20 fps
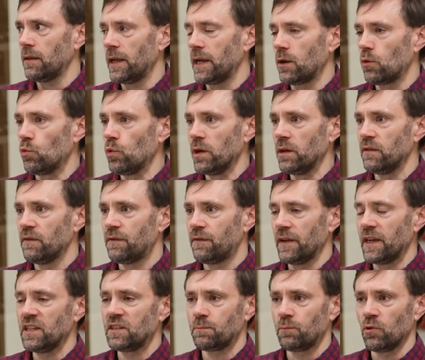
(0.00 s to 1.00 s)
like when
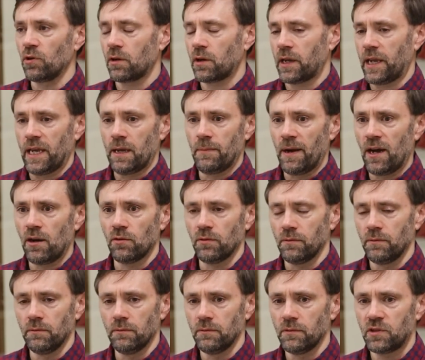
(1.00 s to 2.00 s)
Facebook came out
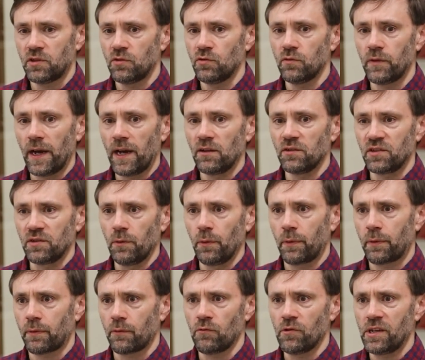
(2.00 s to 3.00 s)
in
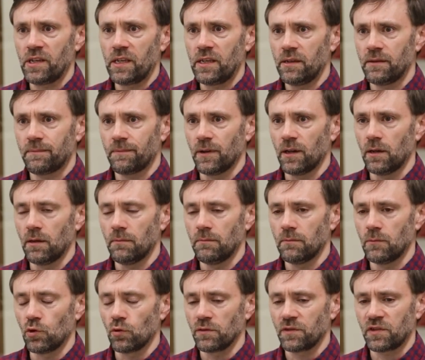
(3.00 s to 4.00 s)
2003
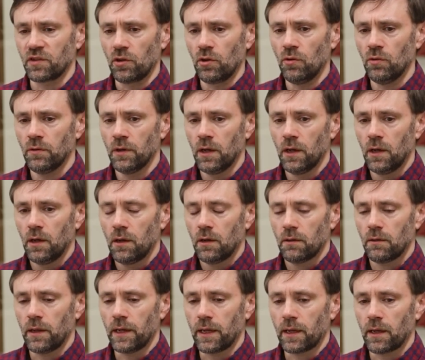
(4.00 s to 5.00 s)
or so,
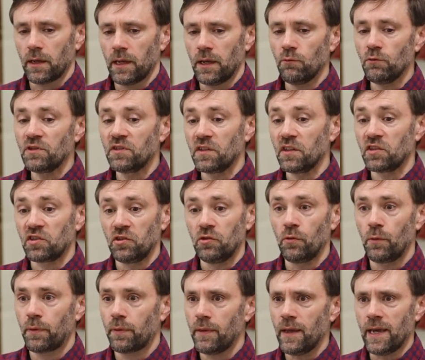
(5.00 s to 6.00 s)
like it was this
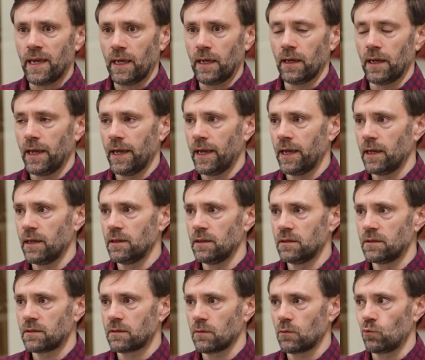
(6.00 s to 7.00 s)
new thing
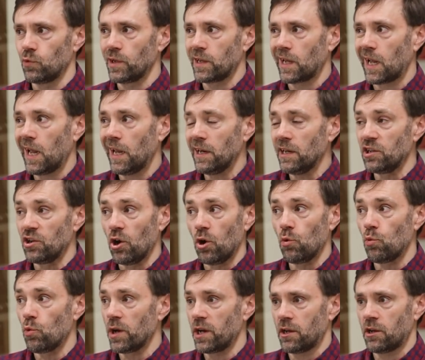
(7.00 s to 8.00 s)
and we kind of know
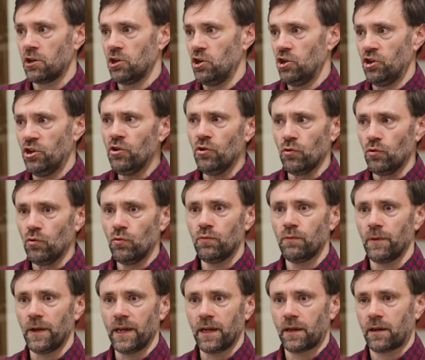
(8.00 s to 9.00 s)
what it can do.
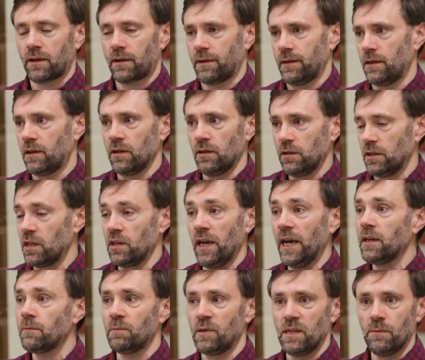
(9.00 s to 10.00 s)
Like it can
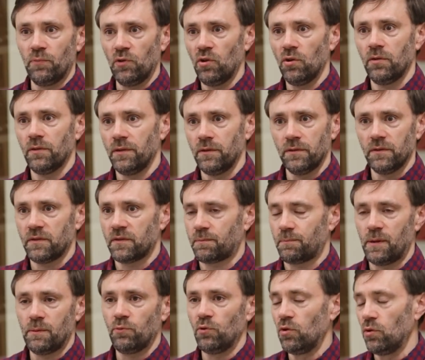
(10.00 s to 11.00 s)
connect people and
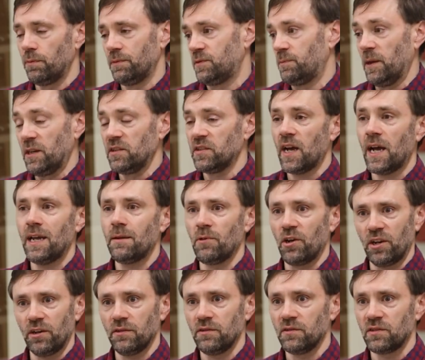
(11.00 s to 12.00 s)
people spend time
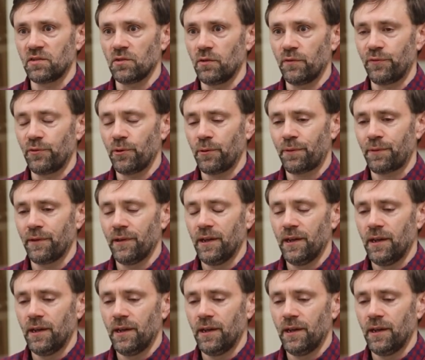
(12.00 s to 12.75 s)
on it and so forth.